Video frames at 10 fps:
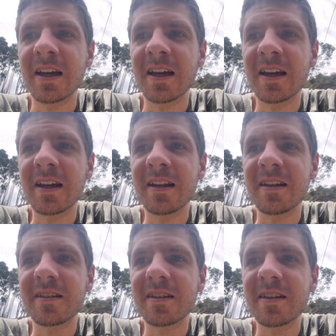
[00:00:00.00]

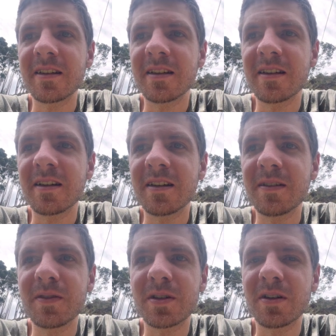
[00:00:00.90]
and
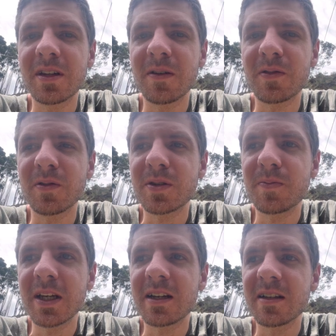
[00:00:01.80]
if you don't have good
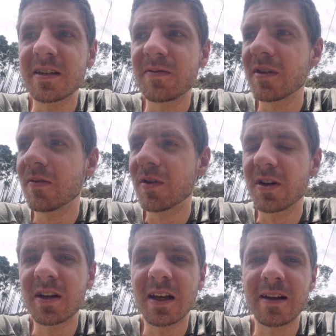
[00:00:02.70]
speakers, if you
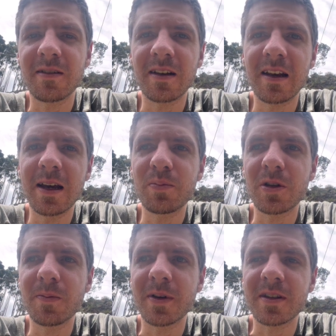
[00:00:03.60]
work like on a
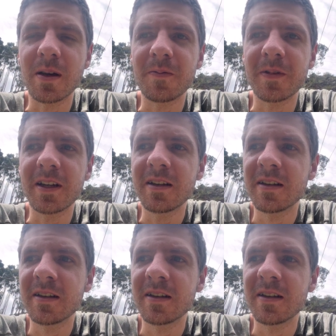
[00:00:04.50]
laptop or something,